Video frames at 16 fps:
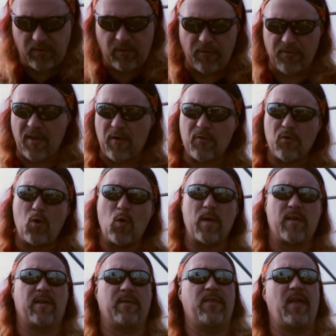So it's
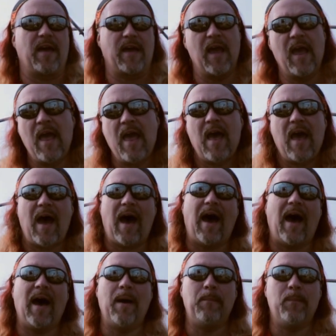always a good thing,
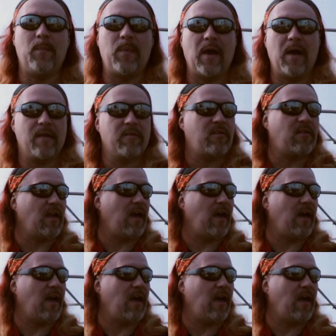but